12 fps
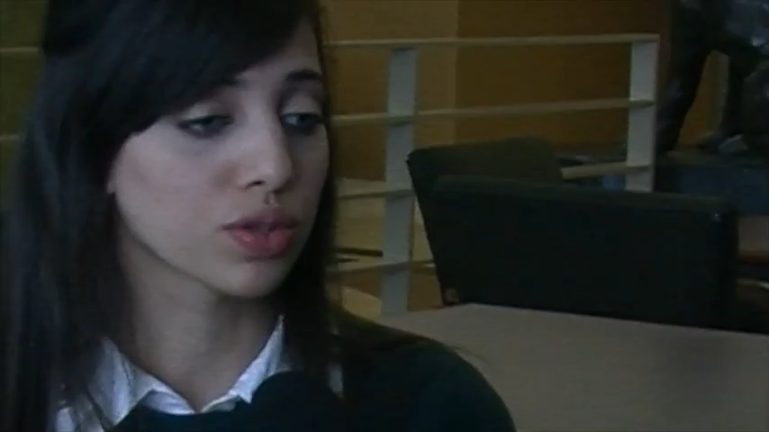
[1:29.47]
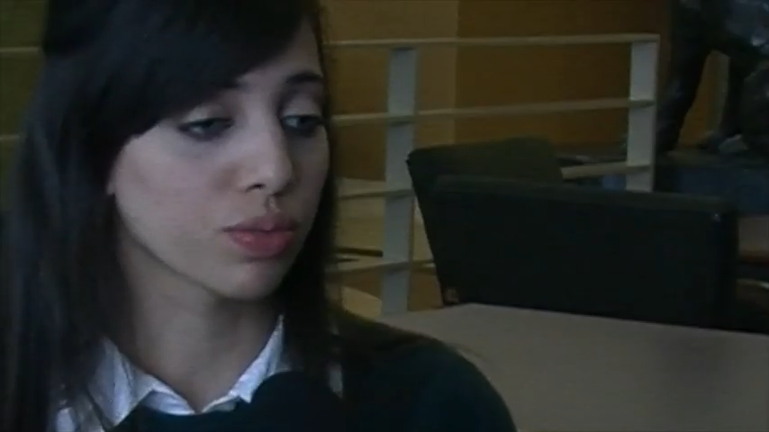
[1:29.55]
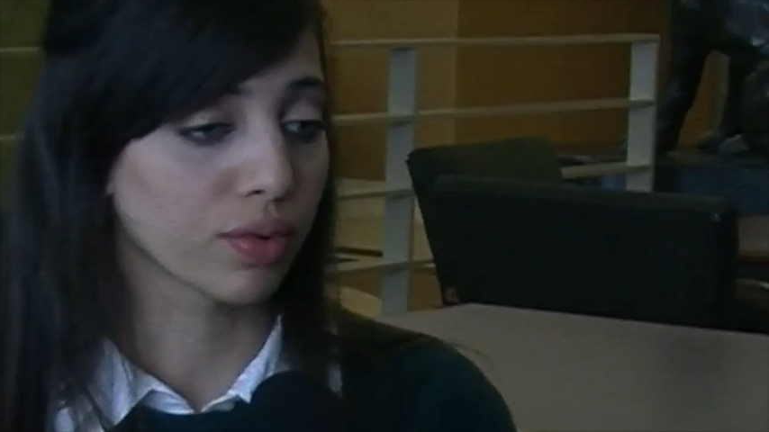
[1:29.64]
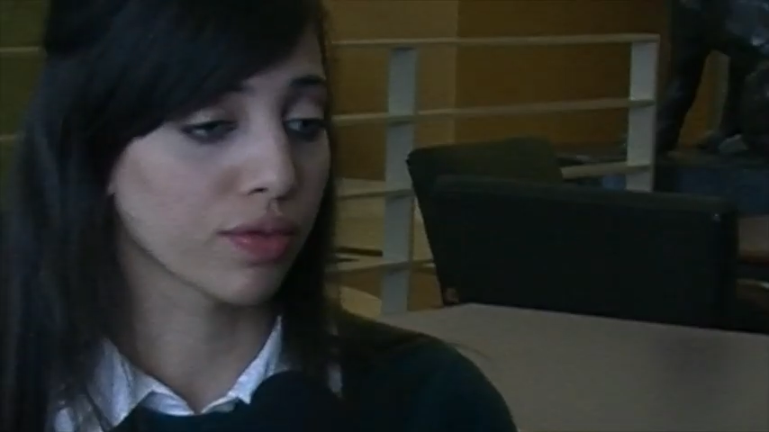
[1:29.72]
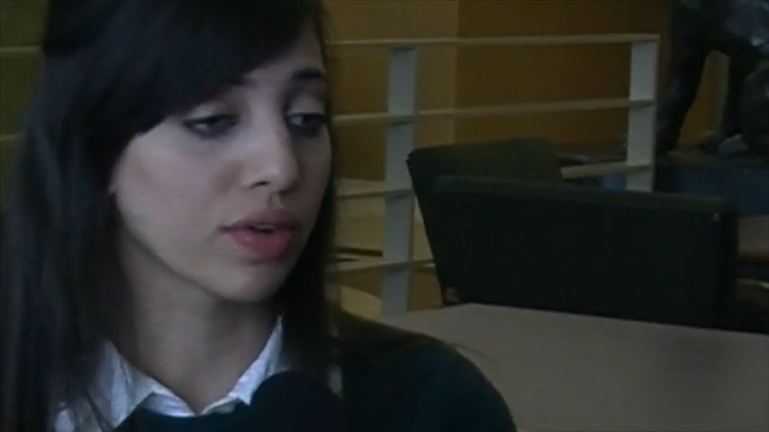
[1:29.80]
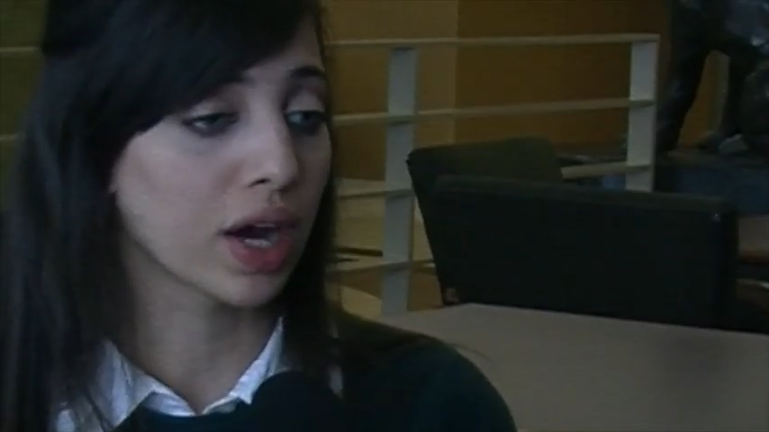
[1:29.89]
to
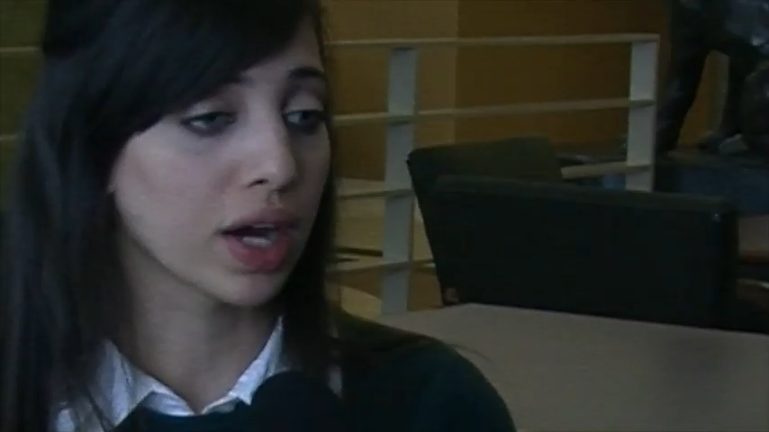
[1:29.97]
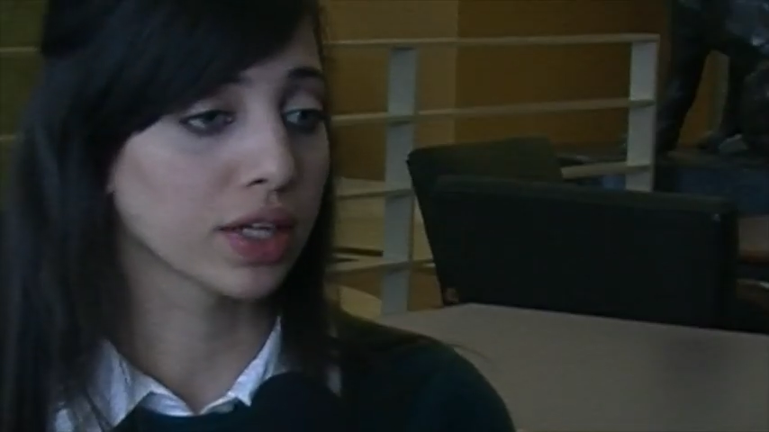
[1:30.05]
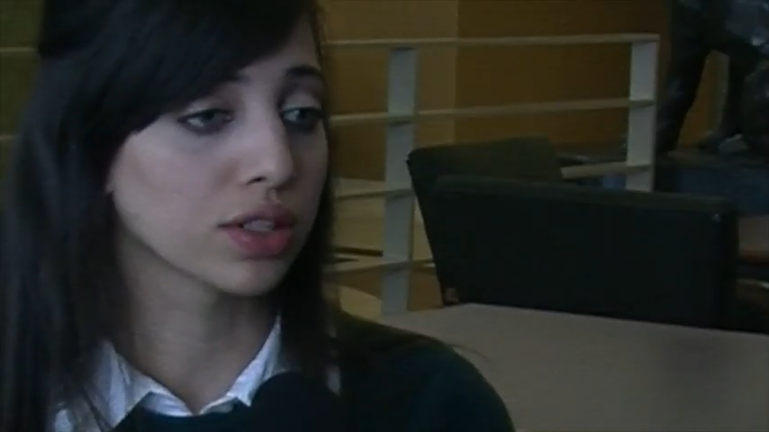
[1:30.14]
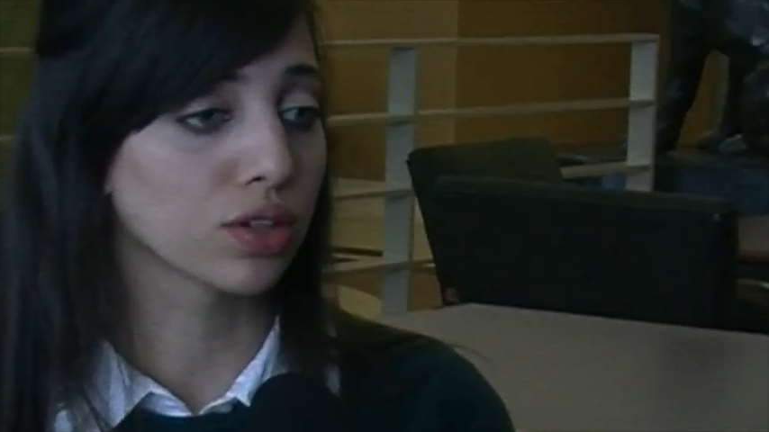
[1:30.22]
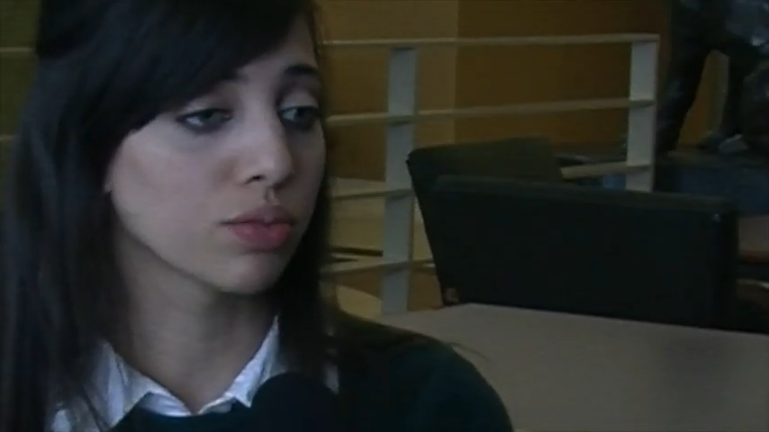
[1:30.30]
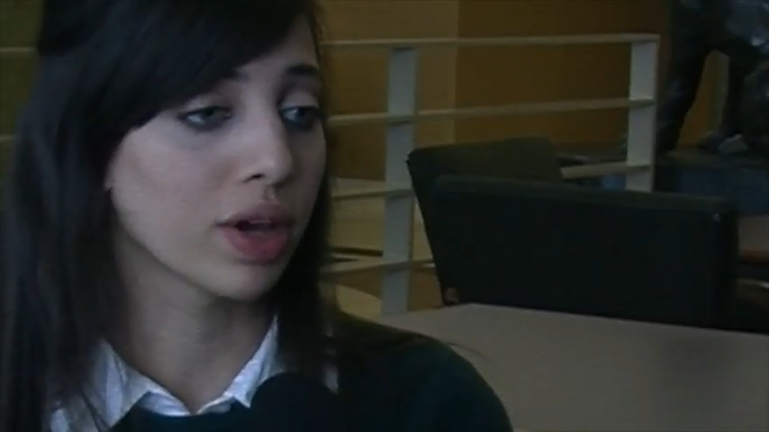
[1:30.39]

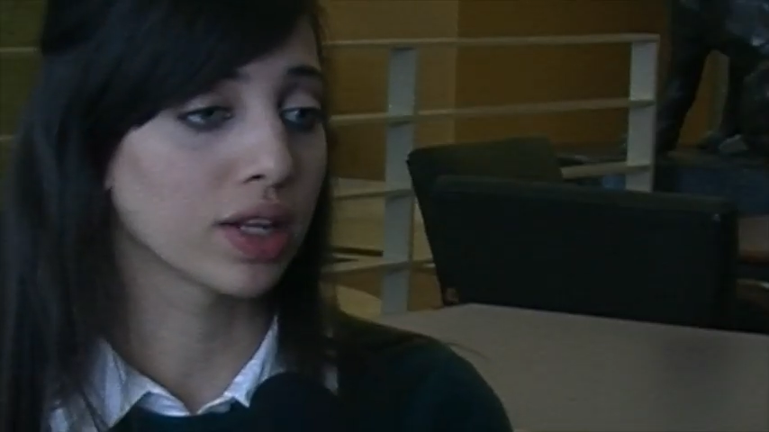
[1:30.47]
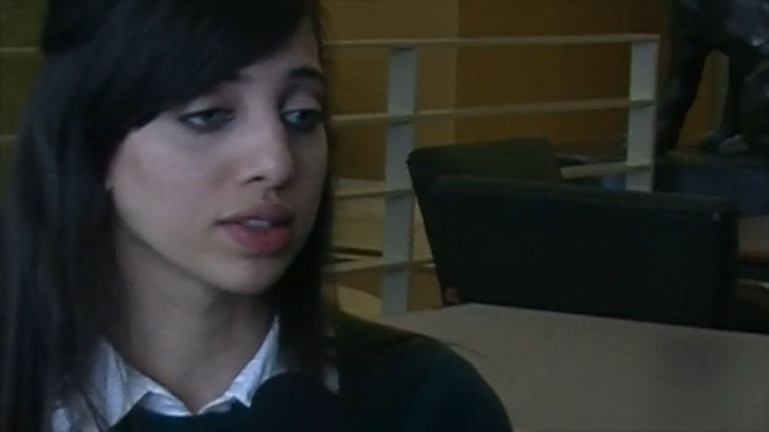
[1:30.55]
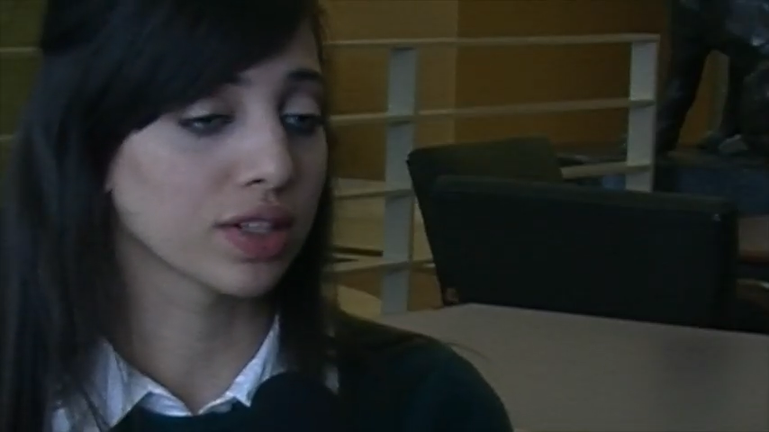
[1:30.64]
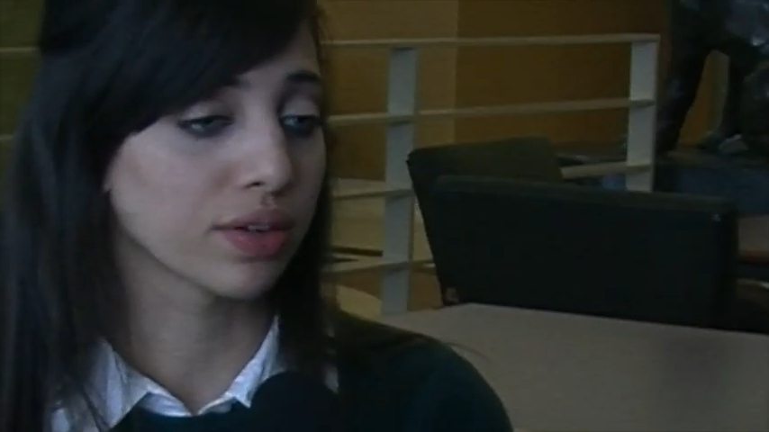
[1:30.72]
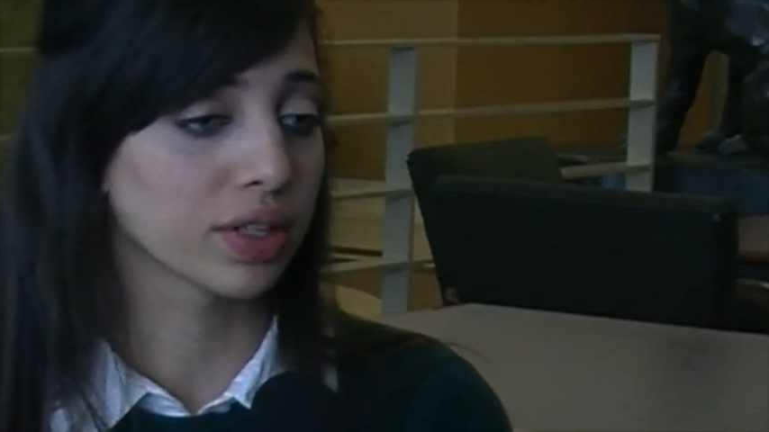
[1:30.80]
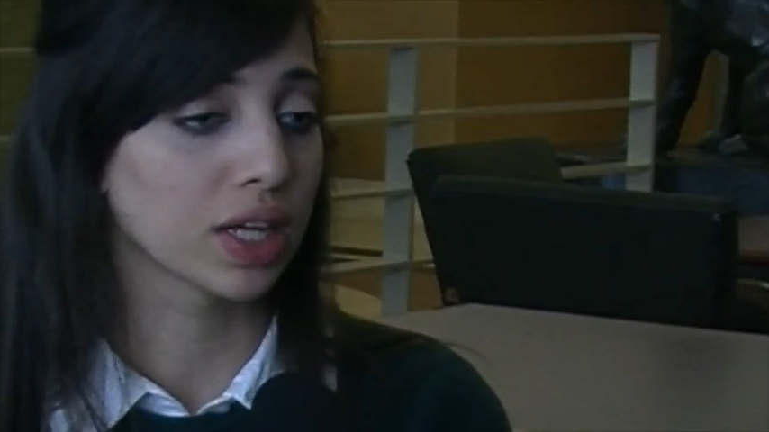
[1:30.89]
provide
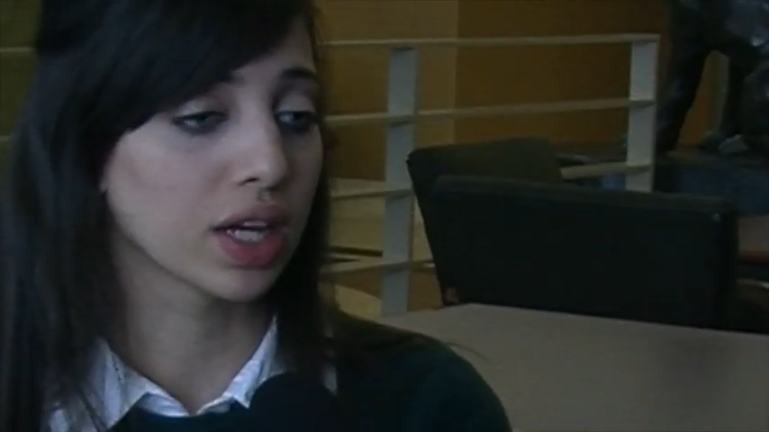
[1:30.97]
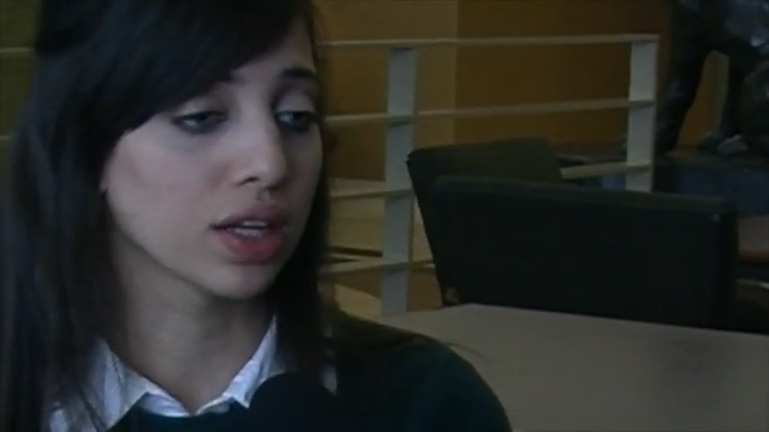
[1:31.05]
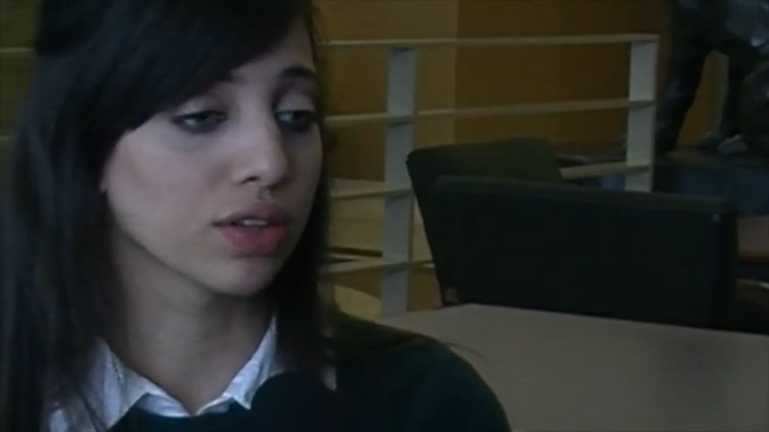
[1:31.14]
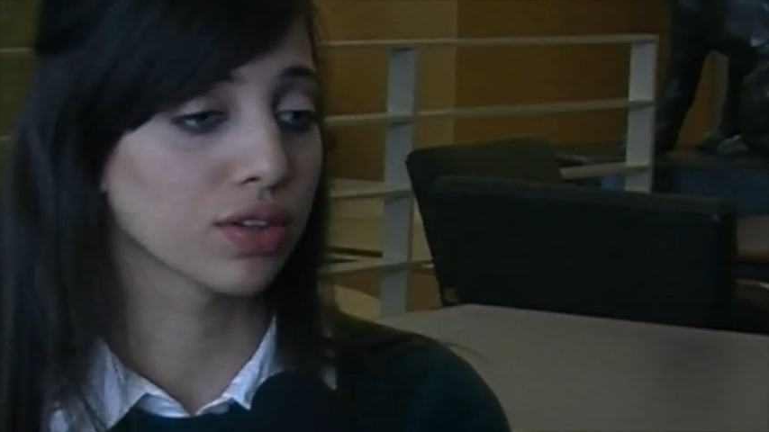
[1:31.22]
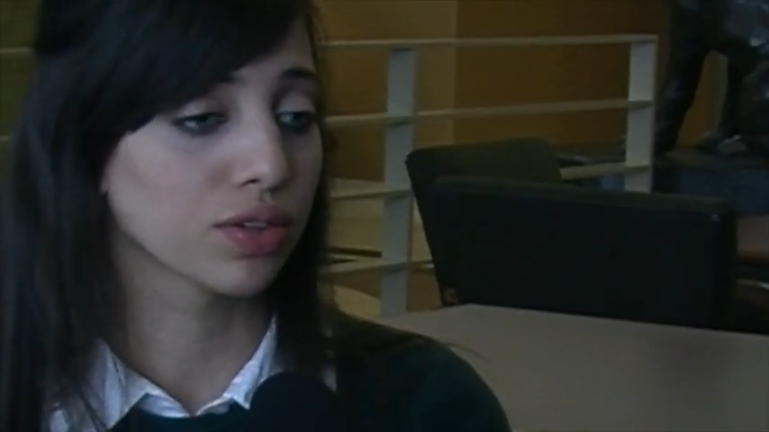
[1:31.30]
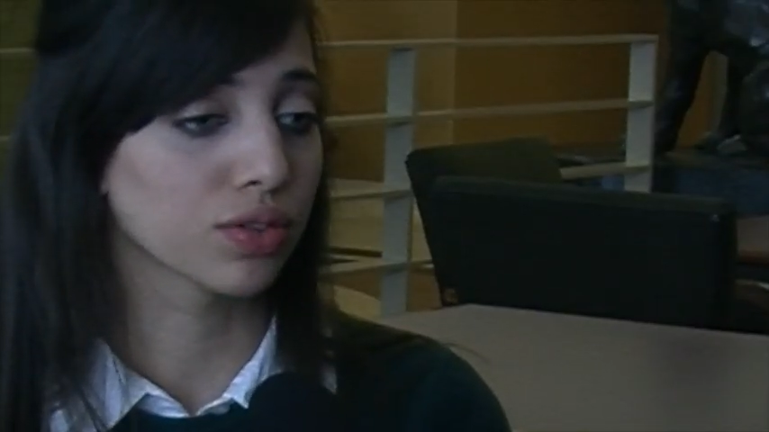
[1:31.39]
humanitarian
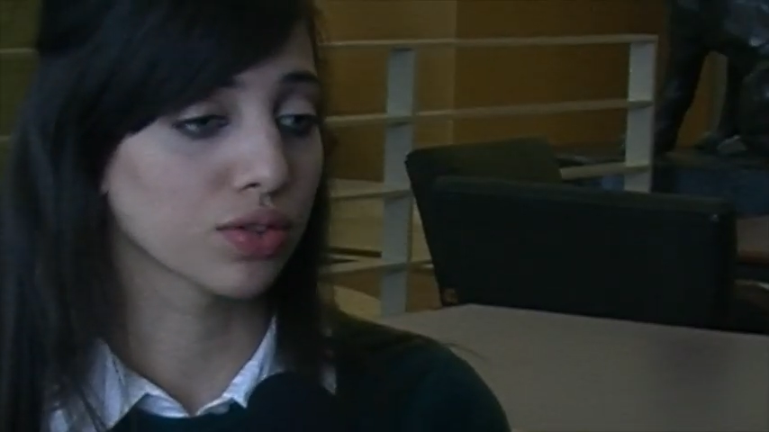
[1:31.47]
aid